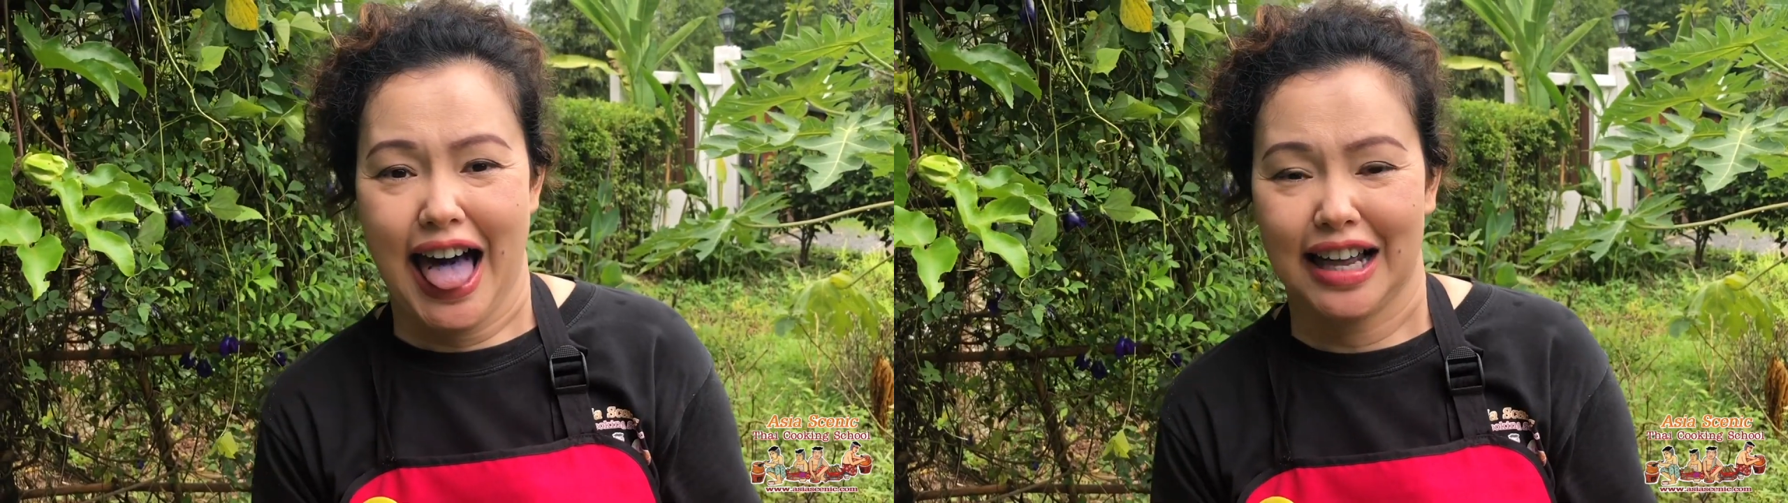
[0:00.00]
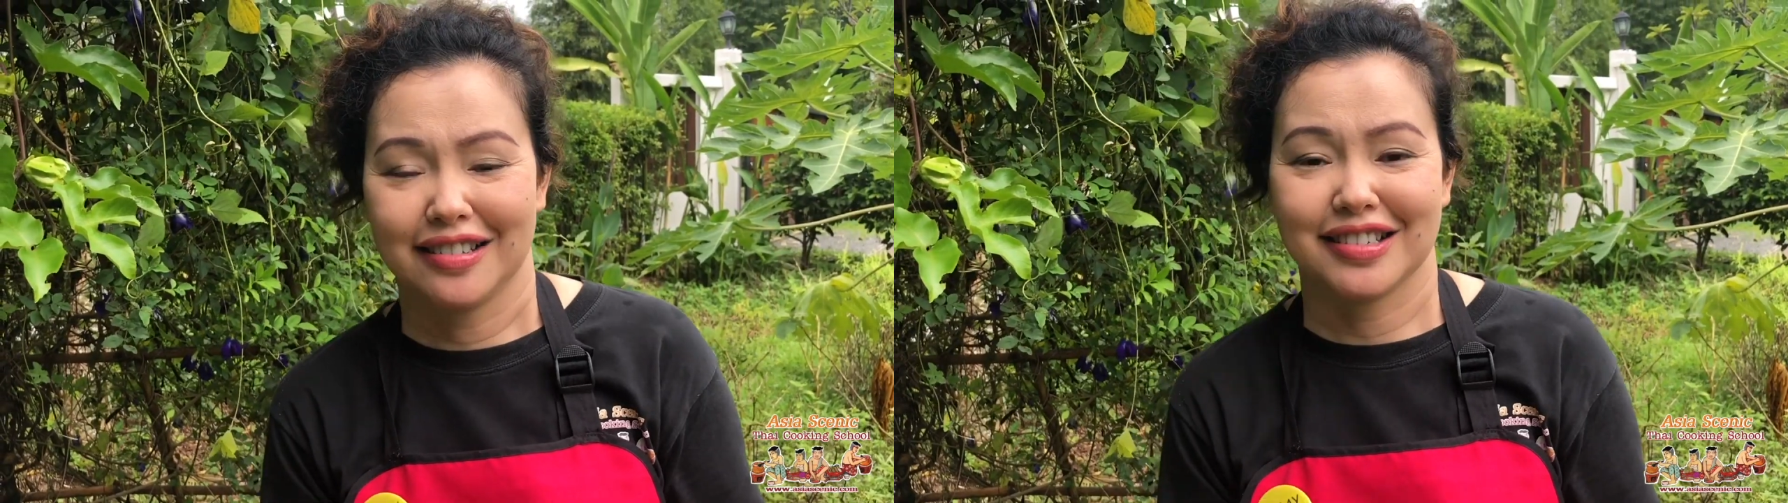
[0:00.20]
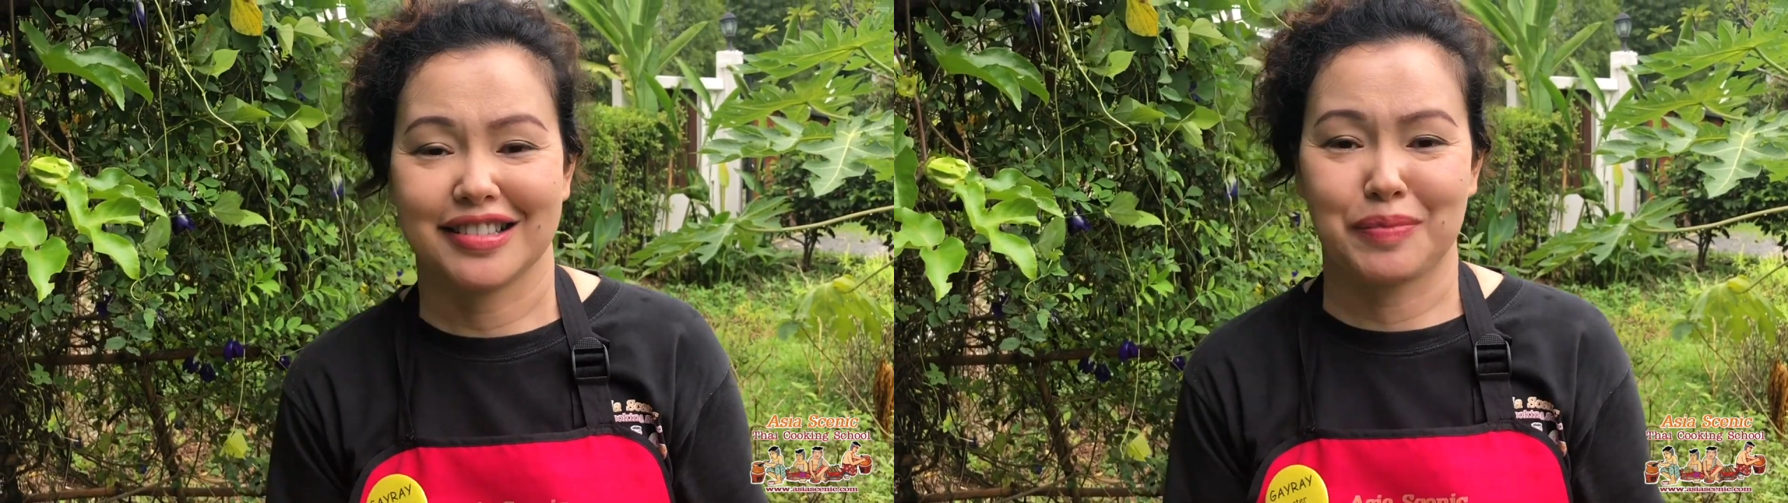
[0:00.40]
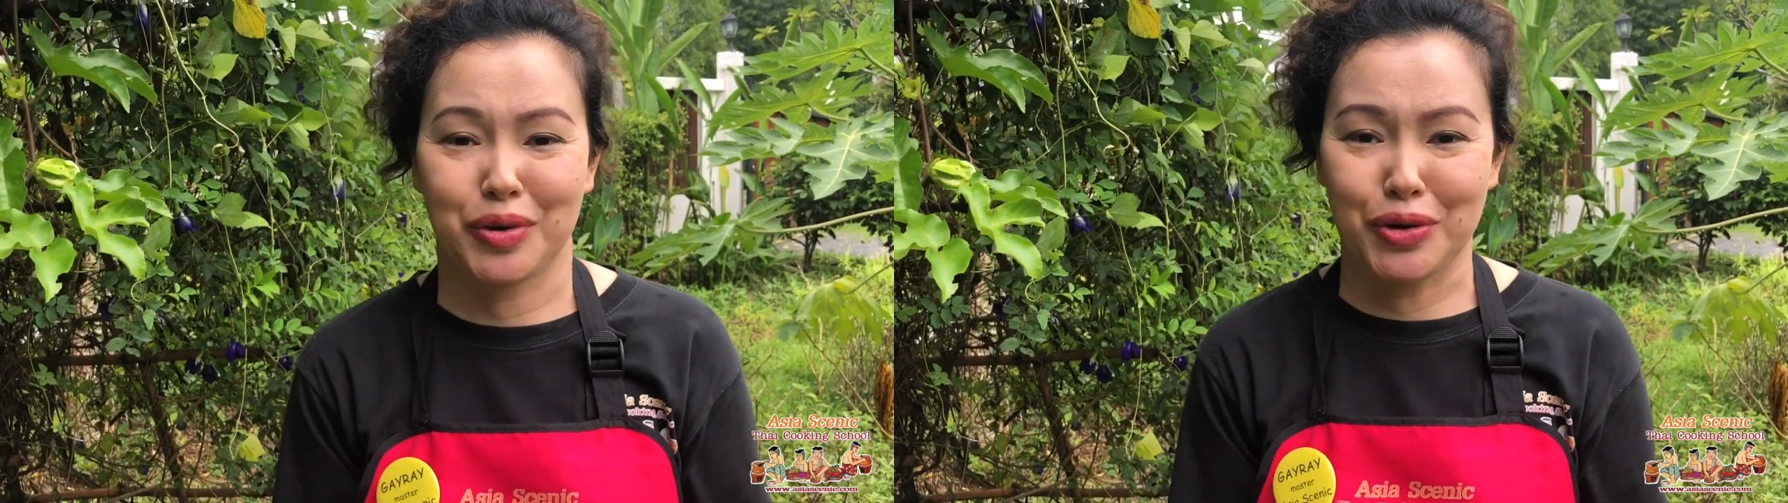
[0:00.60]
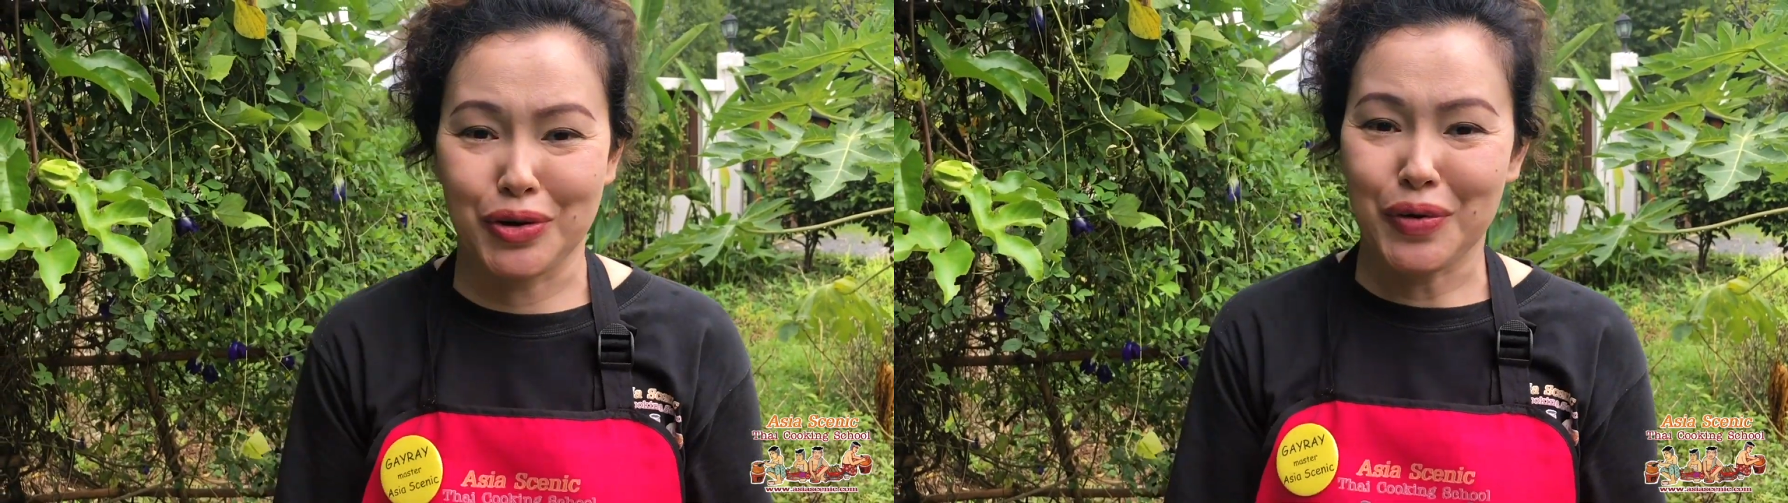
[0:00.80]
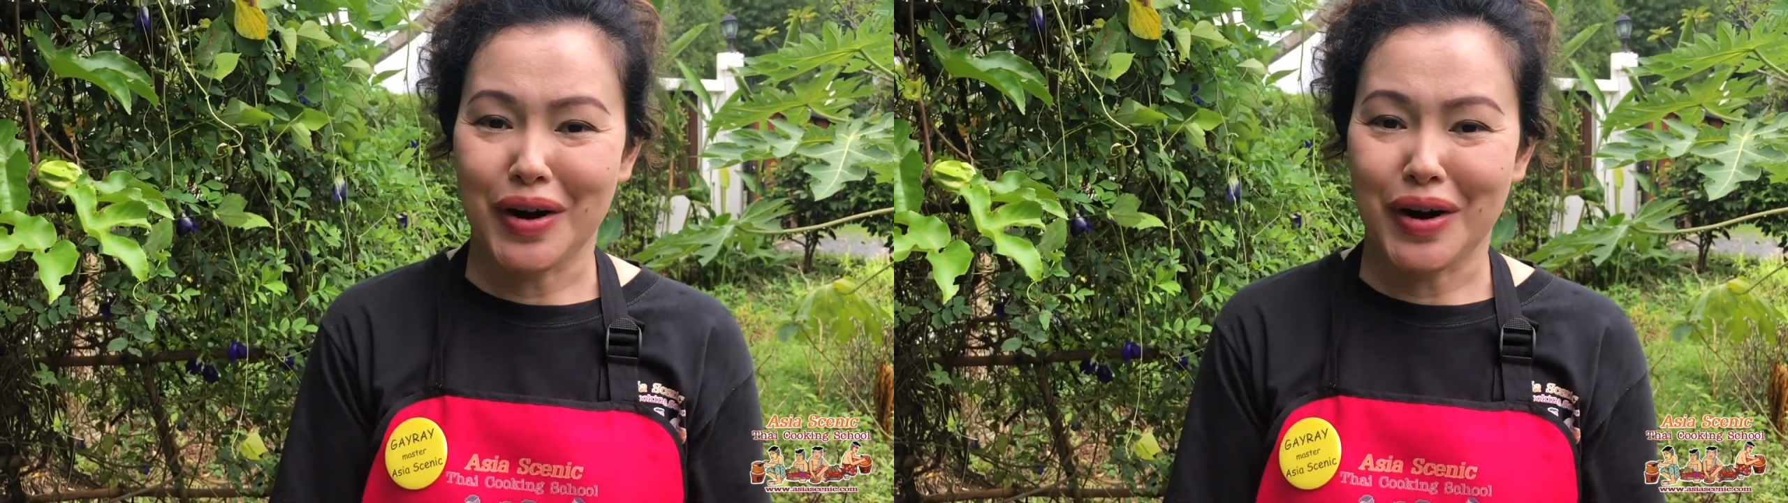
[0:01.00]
Is this a brew